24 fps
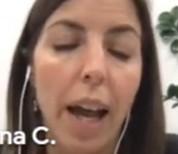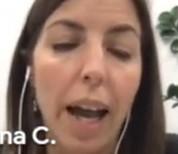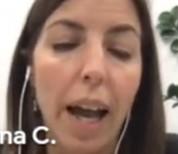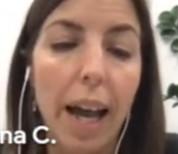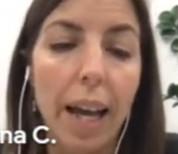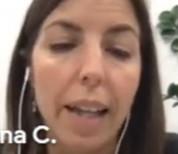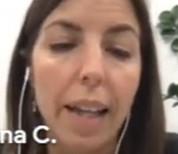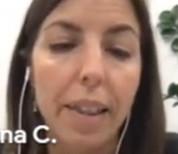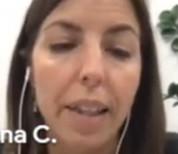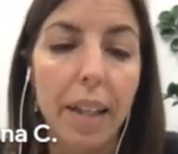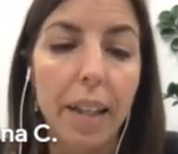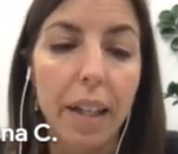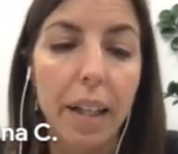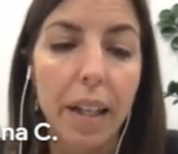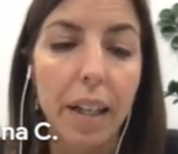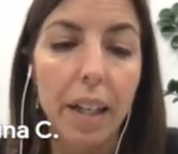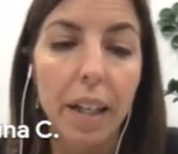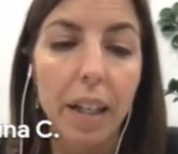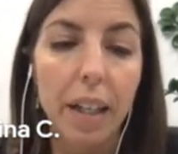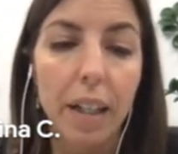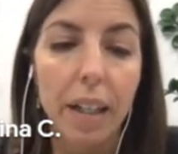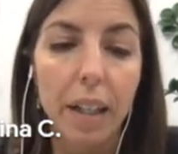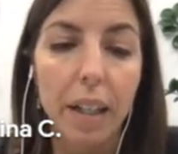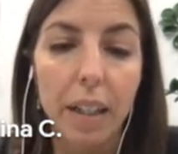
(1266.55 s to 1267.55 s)
And
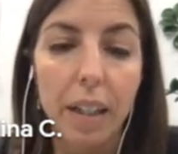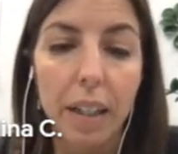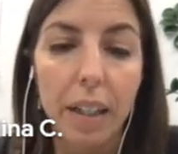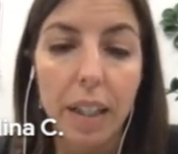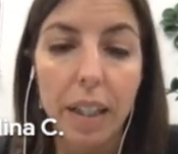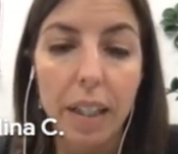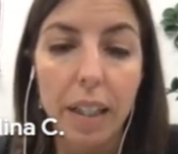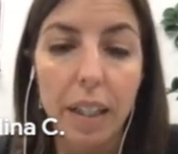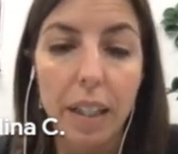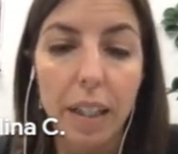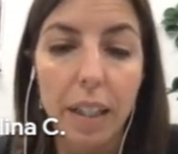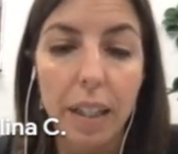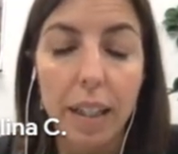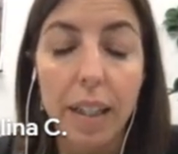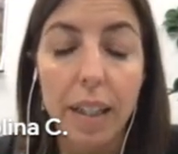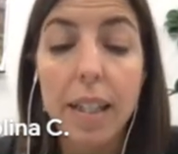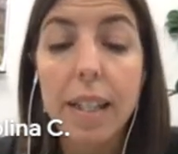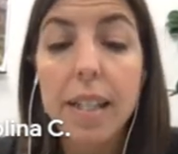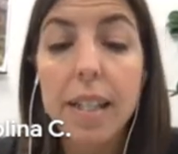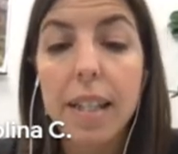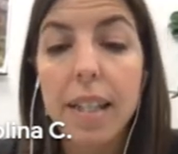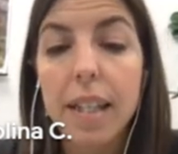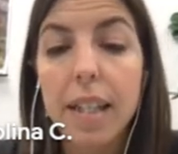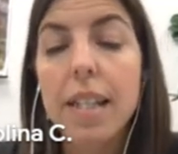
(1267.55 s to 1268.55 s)
in
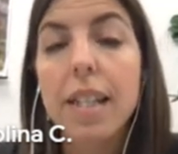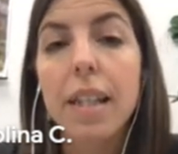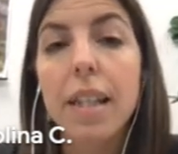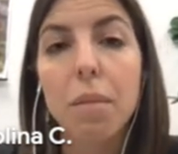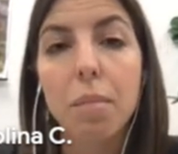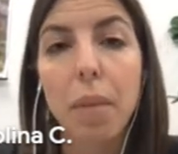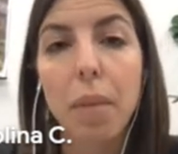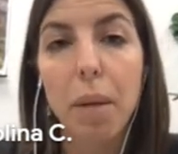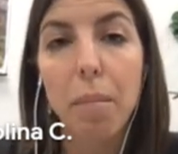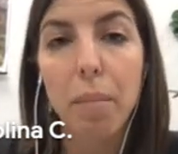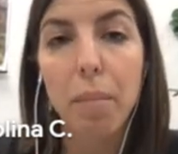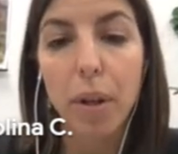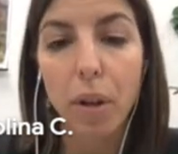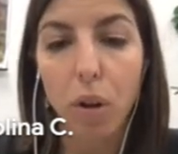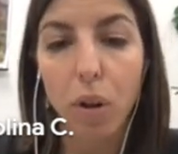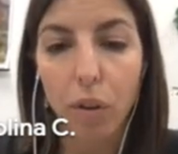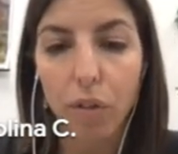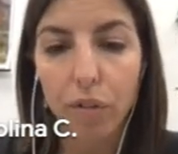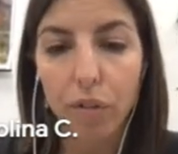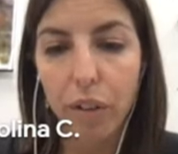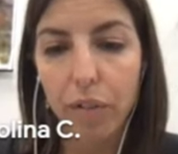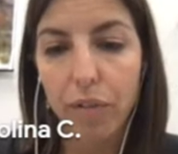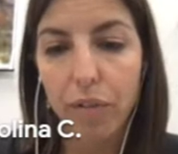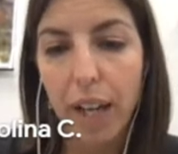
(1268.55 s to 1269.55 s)
this recent paper
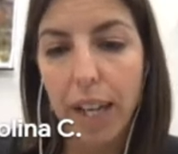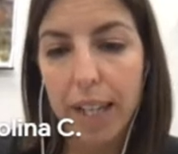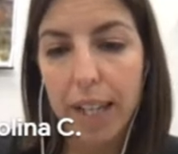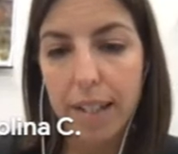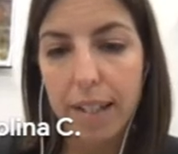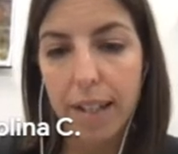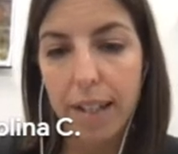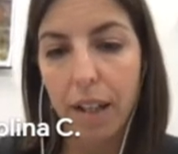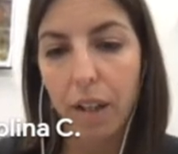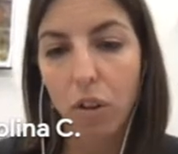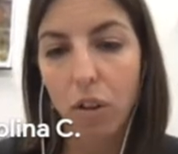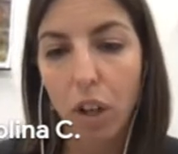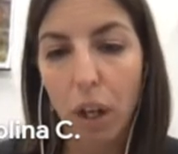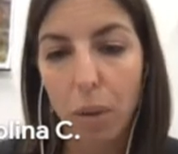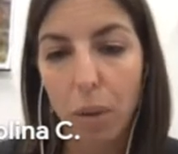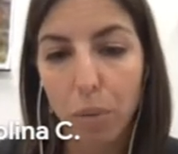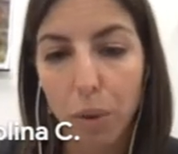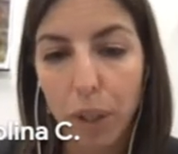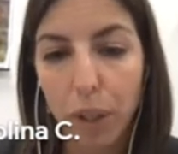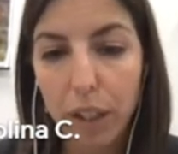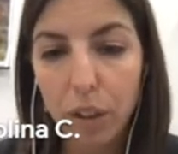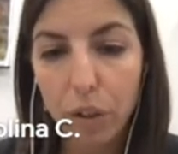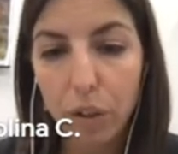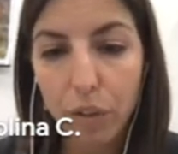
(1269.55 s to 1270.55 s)
of Veres and
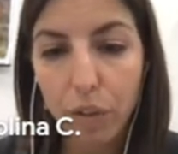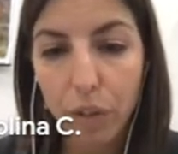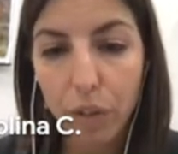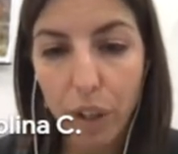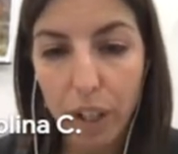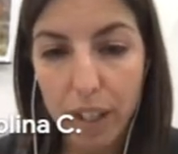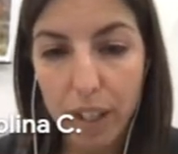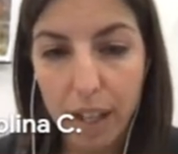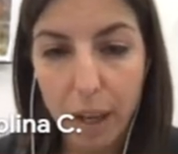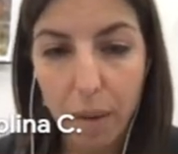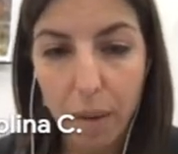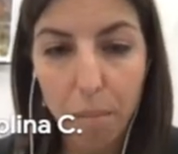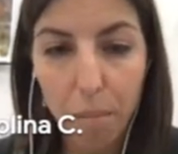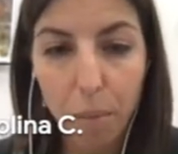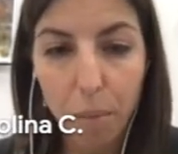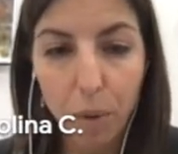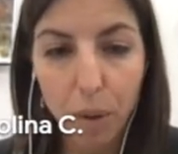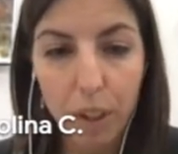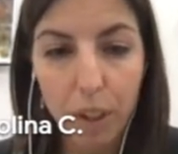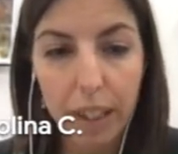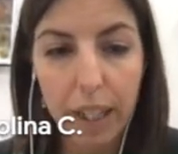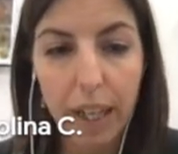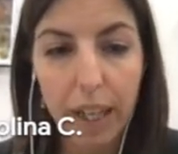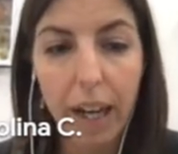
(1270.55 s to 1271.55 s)
collaborator, for
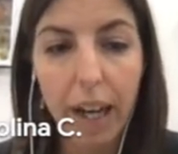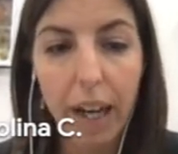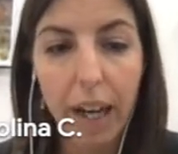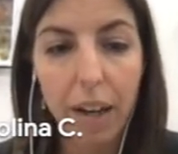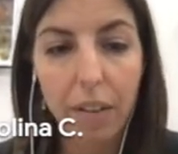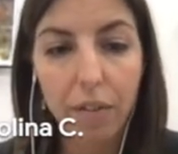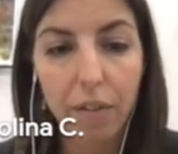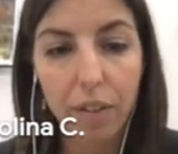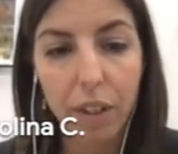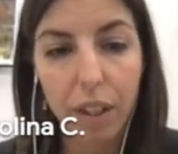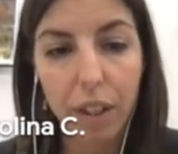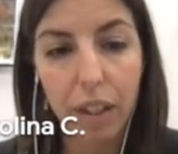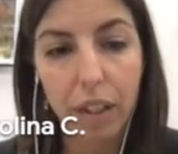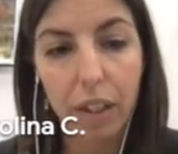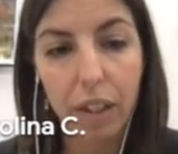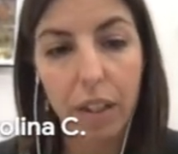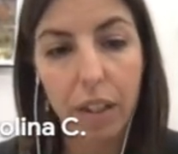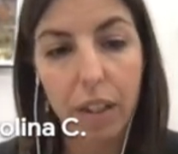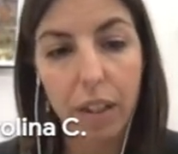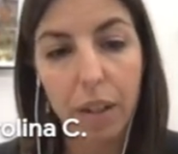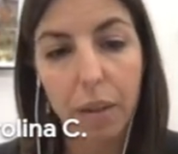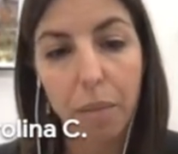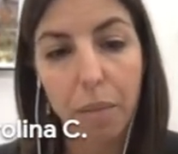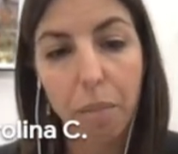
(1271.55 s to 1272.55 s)
example, they have
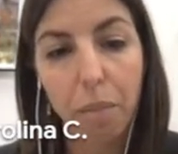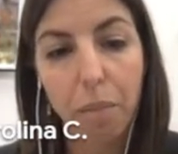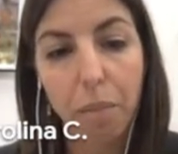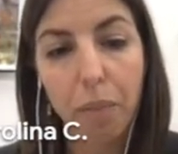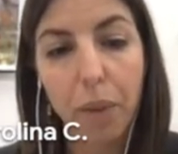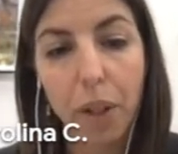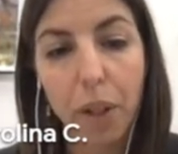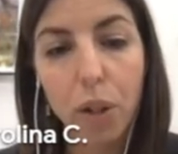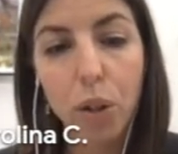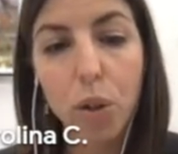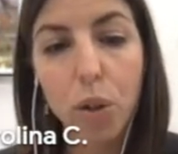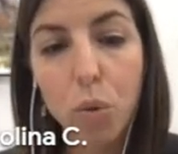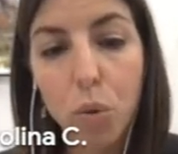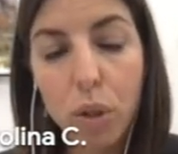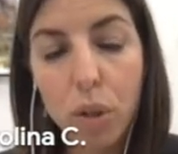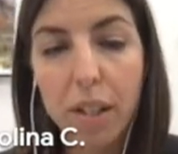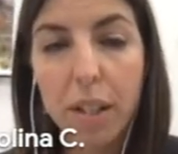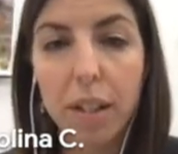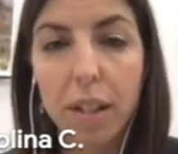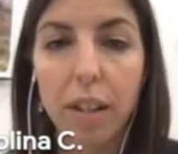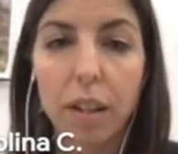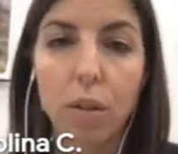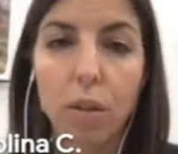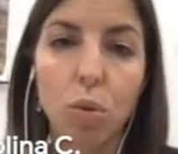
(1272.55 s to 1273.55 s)
used
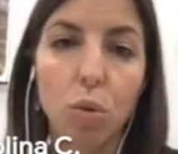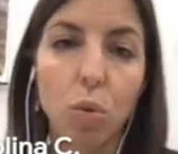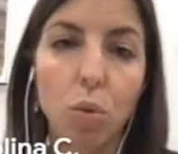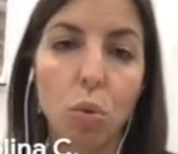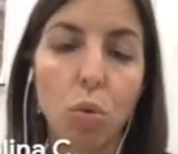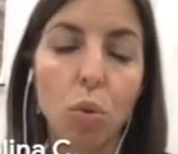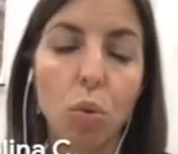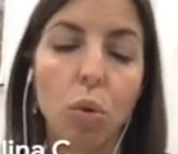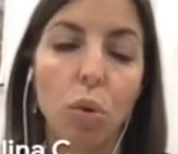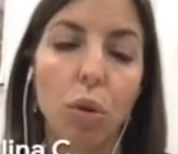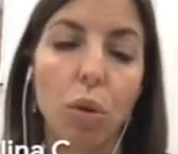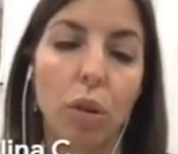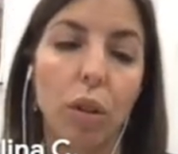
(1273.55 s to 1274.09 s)
the two